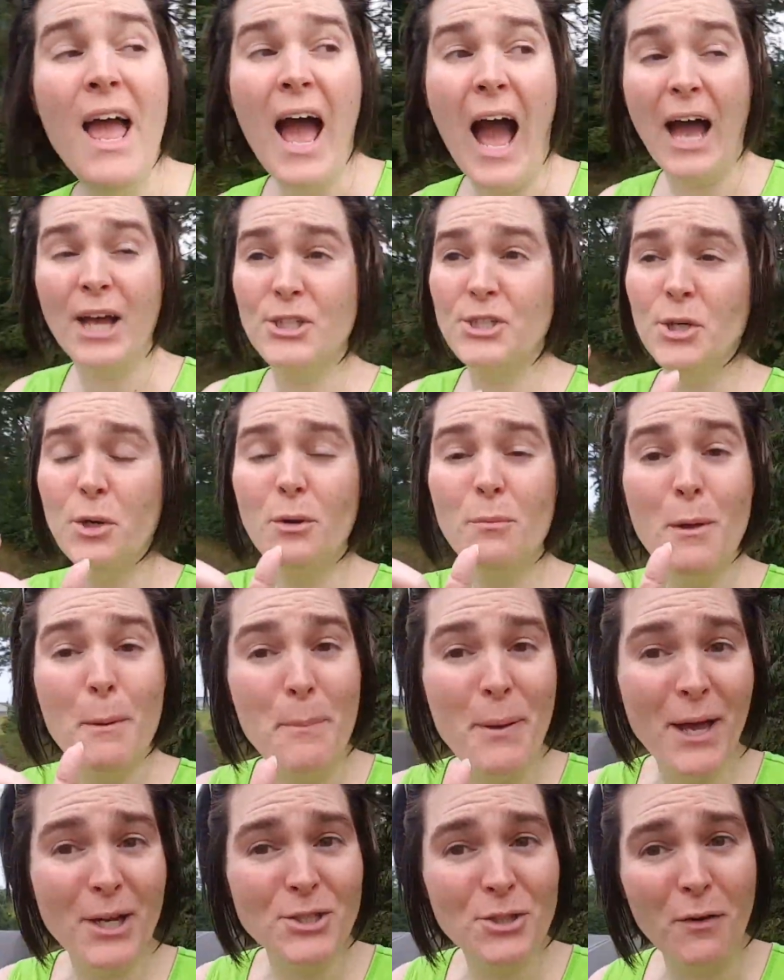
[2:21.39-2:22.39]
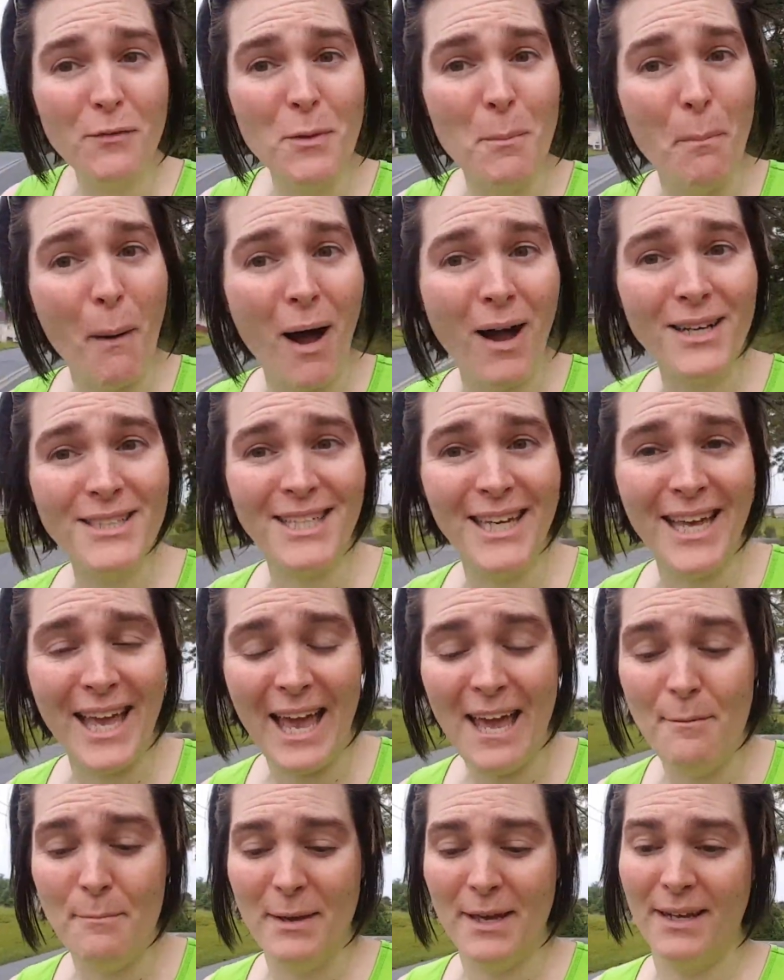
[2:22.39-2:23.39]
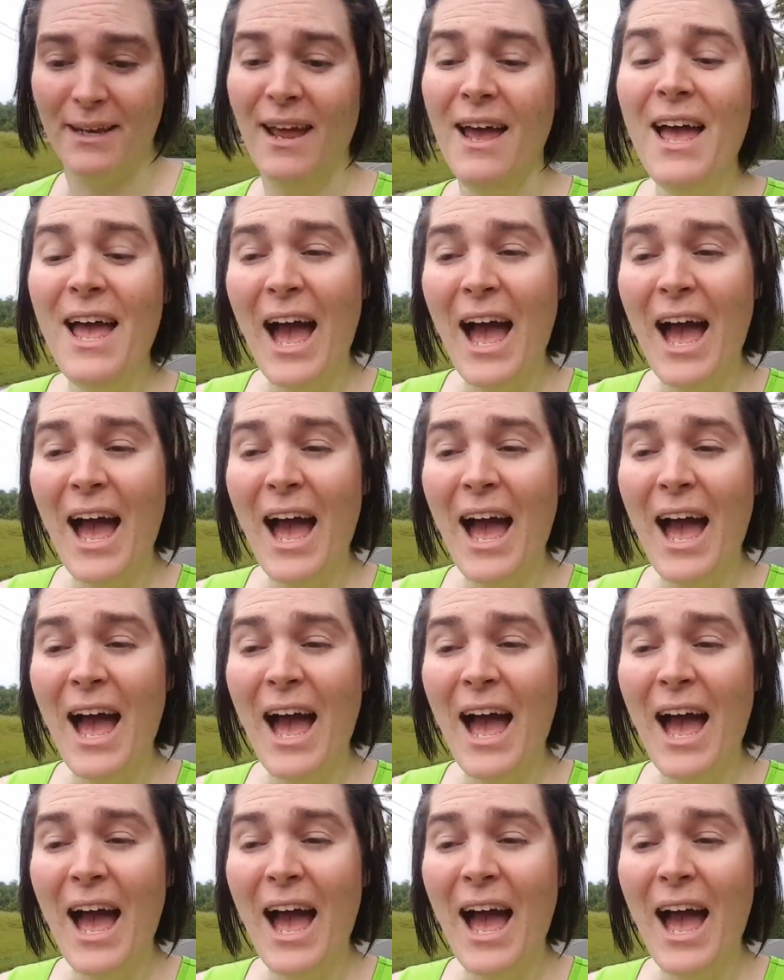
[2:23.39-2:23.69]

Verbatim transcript: I showed him a picture of the box it came in.